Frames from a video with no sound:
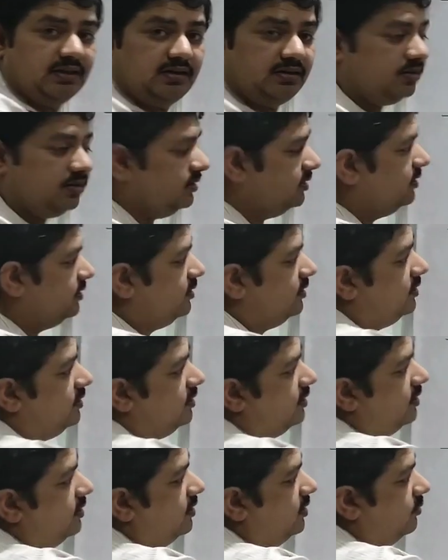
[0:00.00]

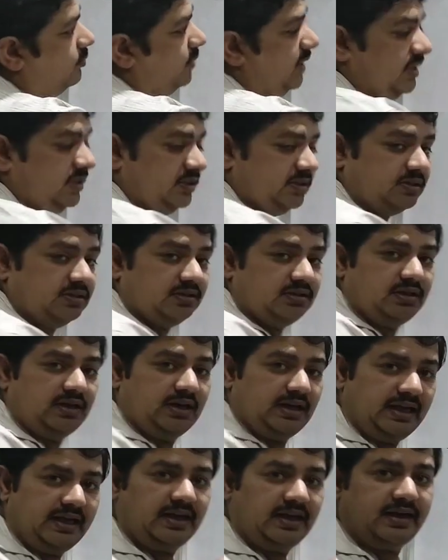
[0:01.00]
the means
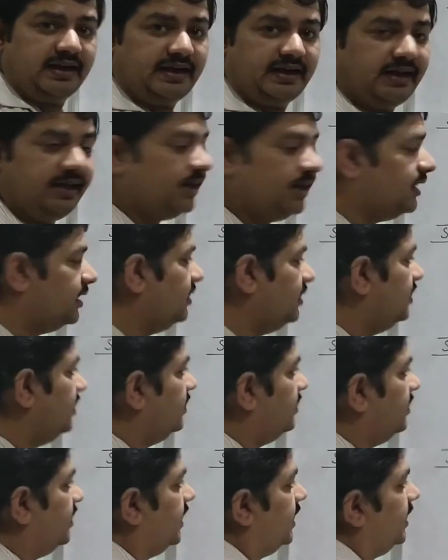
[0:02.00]
clear
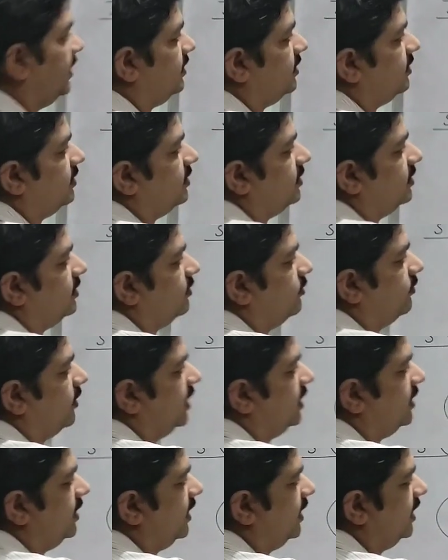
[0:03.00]
idea that
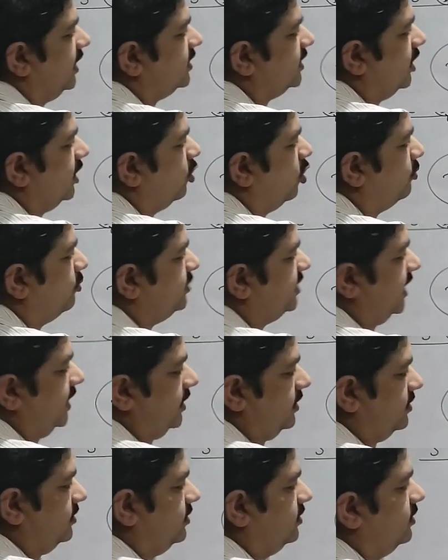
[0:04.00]
when there is an
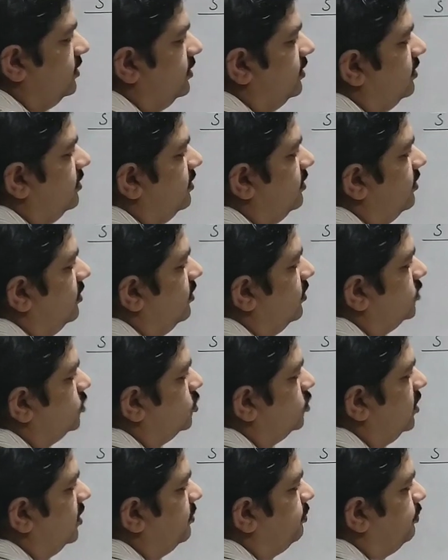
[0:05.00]
object,
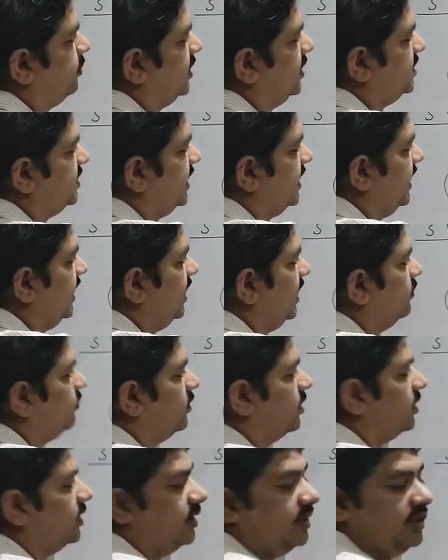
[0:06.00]
so the
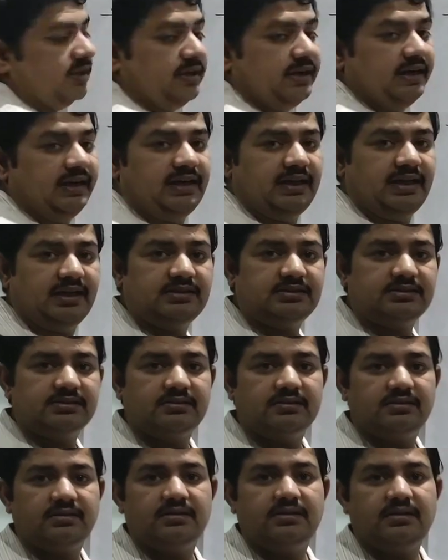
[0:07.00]
preceding word, it
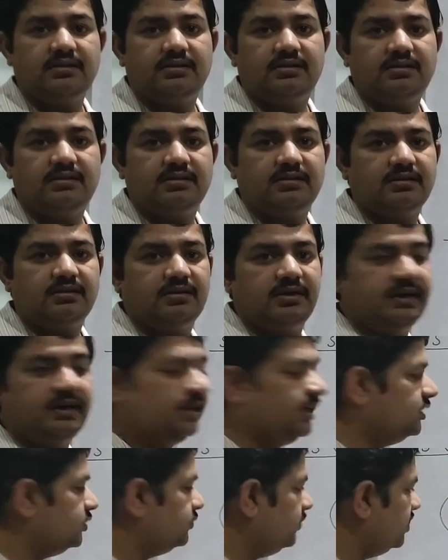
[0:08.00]

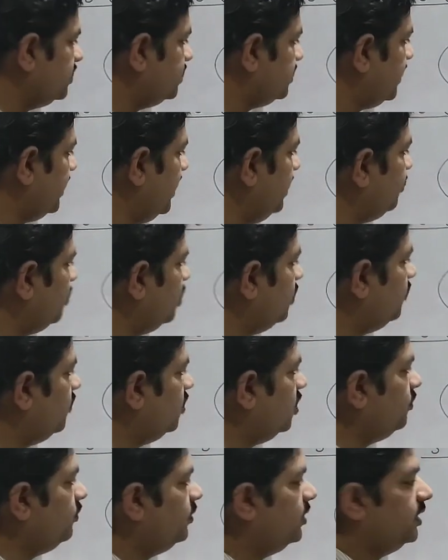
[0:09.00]
is which type of
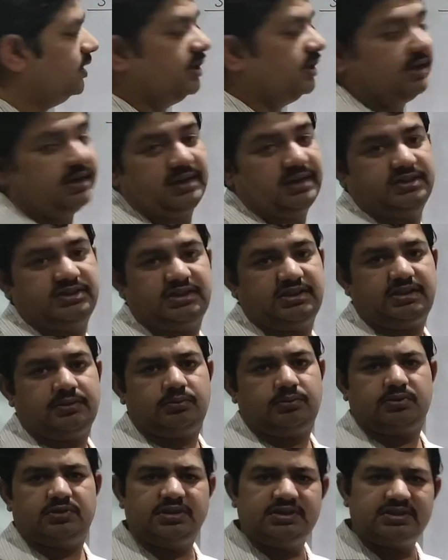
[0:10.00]
verb?
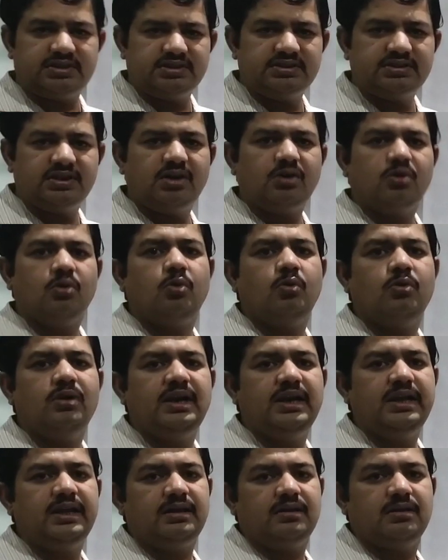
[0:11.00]
Transitive. This is the
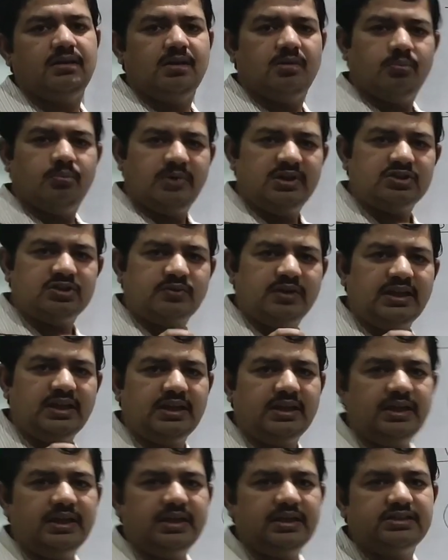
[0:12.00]
only, means
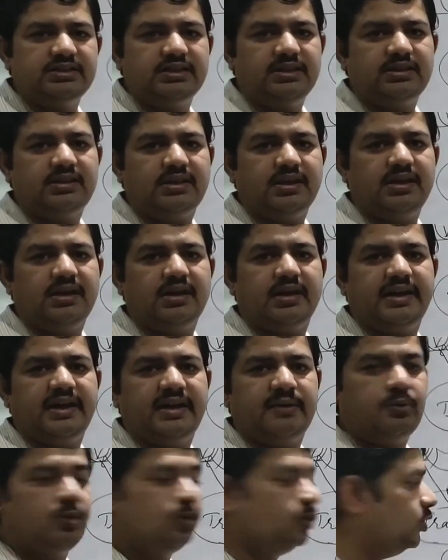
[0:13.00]
very easy thing I
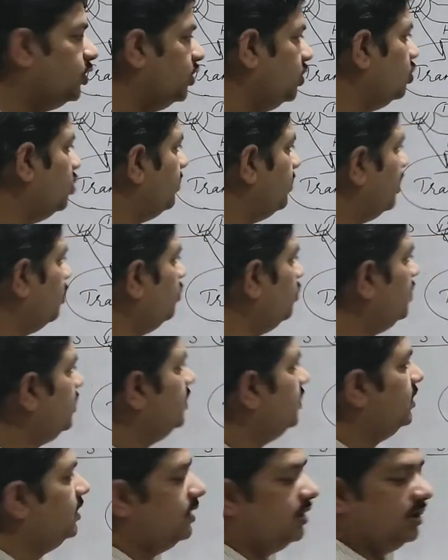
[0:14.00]
have told you
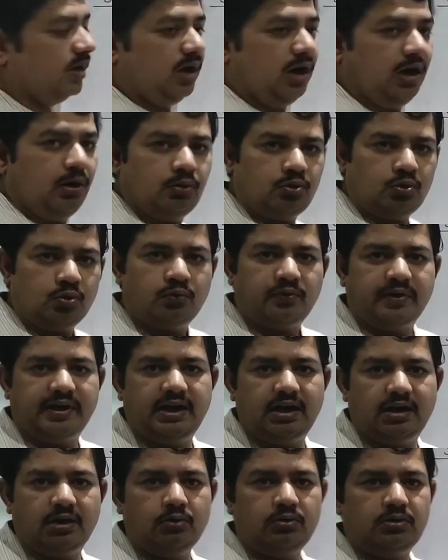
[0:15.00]
about how to
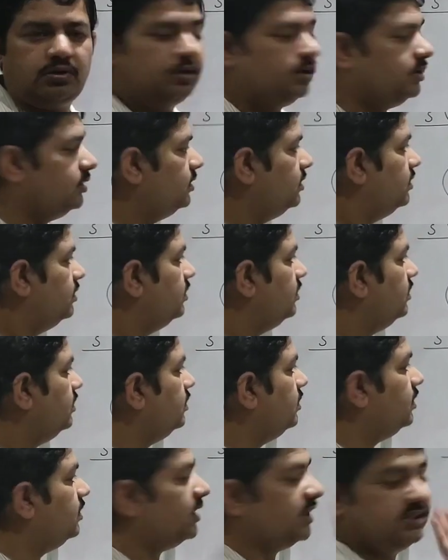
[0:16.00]
find out
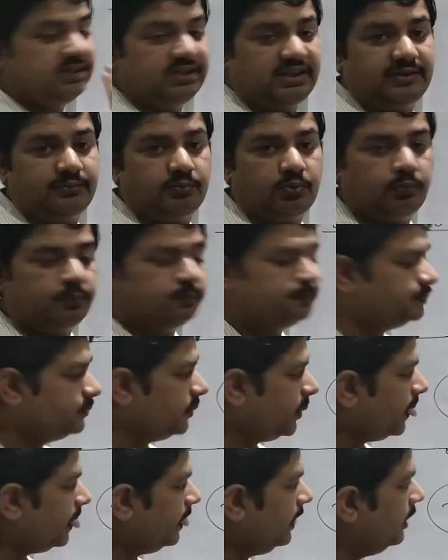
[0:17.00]
transitive verb.
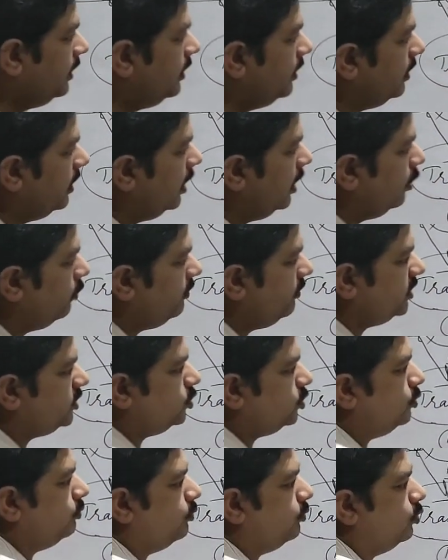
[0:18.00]
Now we
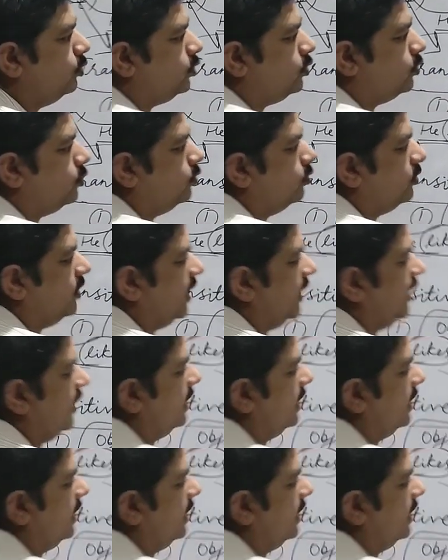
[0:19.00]
should move to